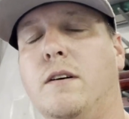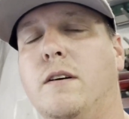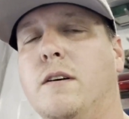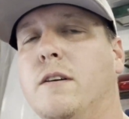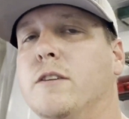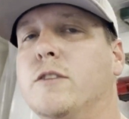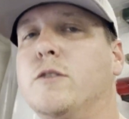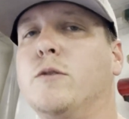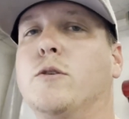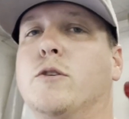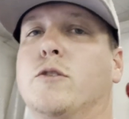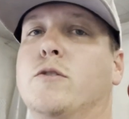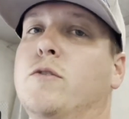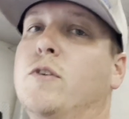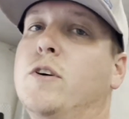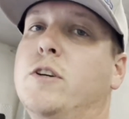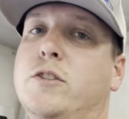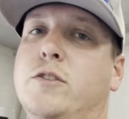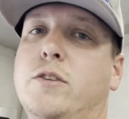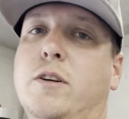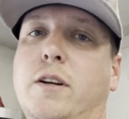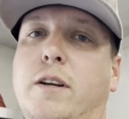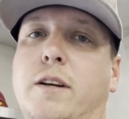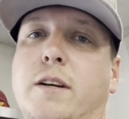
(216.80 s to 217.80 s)
So what's
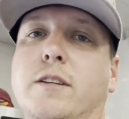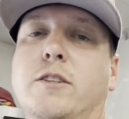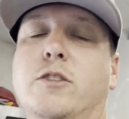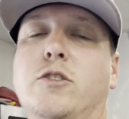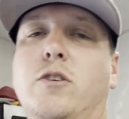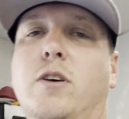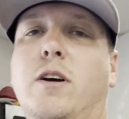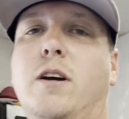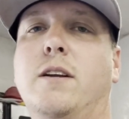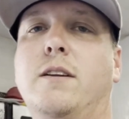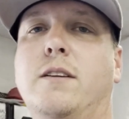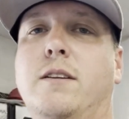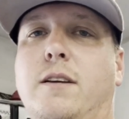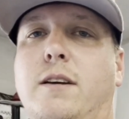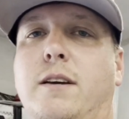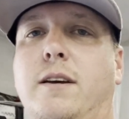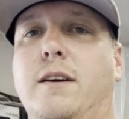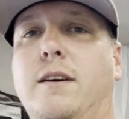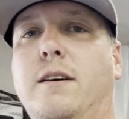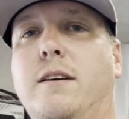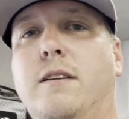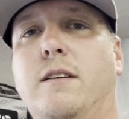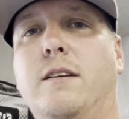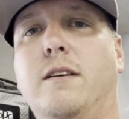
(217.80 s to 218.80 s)
frustrating is trying to
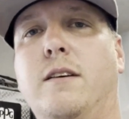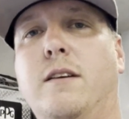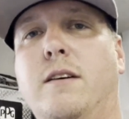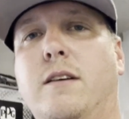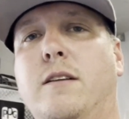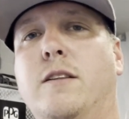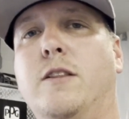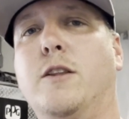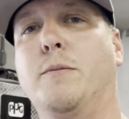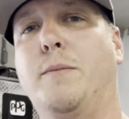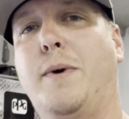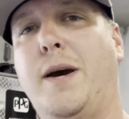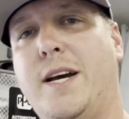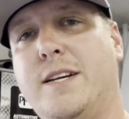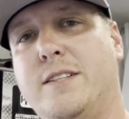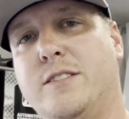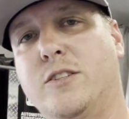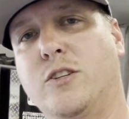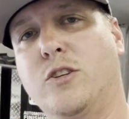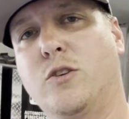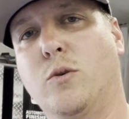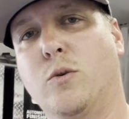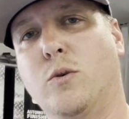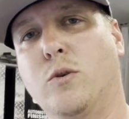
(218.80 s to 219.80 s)
get the
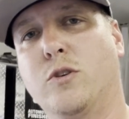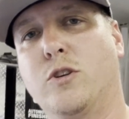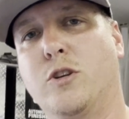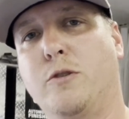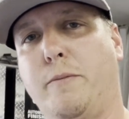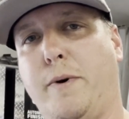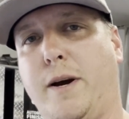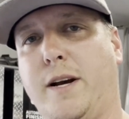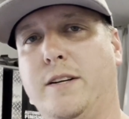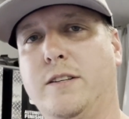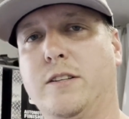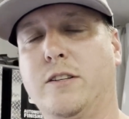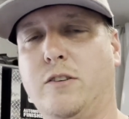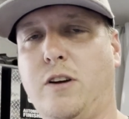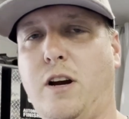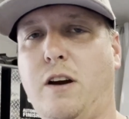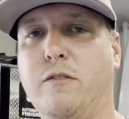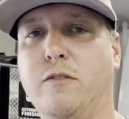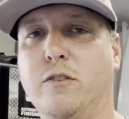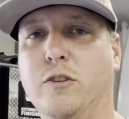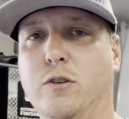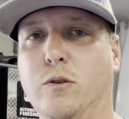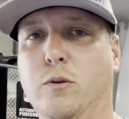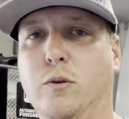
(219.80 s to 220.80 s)
passenger door to match the
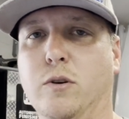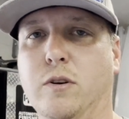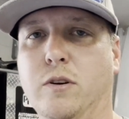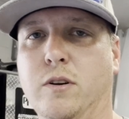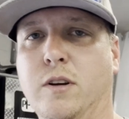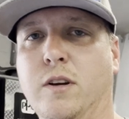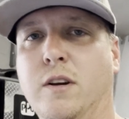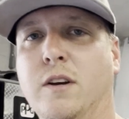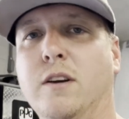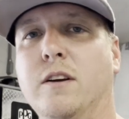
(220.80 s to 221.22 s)
driver door.